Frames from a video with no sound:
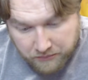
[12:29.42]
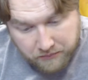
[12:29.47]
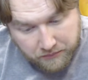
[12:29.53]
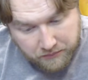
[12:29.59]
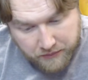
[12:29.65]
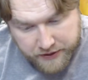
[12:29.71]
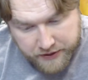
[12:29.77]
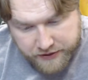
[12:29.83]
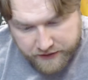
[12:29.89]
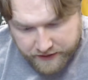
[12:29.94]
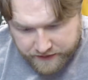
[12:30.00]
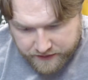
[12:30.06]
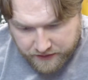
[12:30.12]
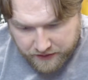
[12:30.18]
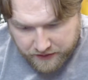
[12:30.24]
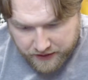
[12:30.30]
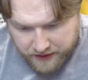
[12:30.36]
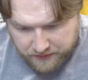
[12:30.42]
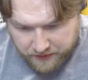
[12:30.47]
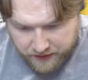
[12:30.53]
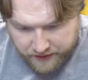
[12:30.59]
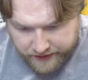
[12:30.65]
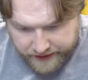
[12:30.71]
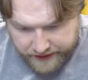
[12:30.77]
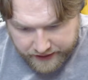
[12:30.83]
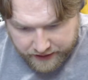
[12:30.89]
Much less sodium,
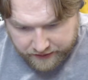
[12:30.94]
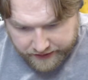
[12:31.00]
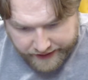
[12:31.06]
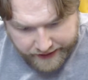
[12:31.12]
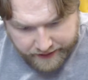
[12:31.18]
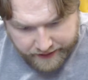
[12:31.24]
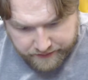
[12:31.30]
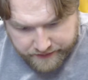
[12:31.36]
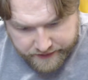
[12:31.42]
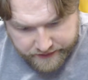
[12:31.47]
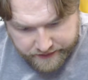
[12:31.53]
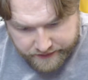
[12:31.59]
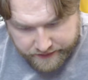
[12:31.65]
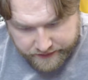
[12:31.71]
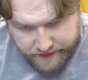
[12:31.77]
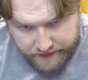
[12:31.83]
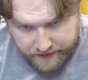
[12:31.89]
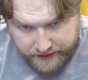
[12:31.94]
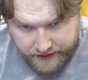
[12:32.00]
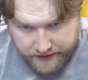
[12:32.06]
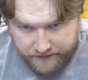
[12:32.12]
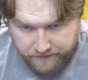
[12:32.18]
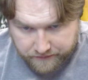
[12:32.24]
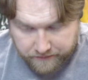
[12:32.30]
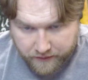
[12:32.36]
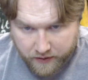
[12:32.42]
180 grams, so like
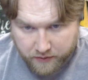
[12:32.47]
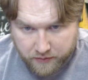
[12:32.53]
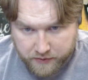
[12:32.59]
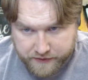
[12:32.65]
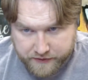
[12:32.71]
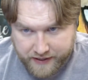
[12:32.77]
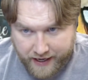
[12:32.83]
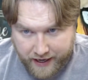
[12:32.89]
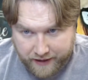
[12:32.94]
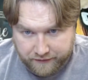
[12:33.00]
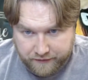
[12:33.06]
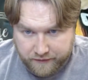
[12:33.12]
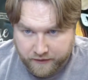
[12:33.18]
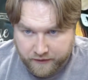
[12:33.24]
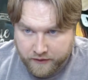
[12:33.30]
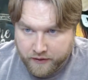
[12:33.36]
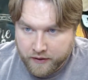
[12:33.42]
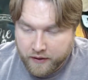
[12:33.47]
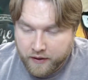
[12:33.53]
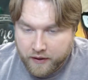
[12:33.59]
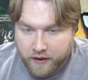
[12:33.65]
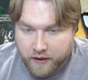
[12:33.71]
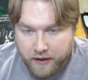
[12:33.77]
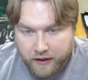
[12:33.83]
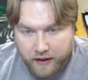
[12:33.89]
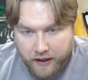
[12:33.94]
almost half
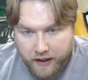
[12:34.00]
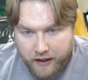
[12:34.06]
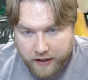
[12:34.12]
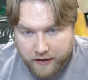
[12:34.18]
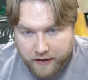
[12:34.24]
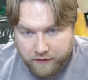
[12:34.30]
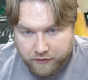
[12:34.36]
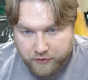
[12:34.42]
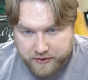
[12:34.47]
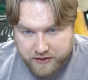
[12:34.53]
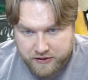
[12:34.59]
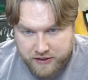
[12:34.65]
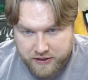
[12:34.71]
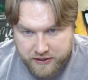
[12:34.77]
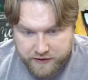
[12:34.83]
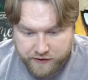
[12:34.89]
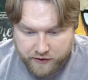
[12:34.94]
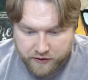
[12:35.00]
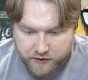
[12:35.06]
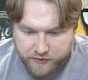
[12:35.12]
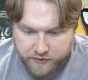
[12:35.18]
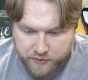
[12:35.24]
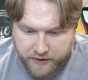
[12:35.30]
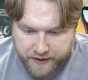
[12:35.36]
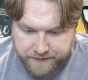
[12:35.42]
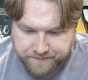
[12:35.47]
of what the cheese curls
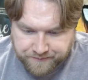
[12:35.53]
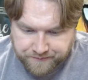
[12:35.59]
were.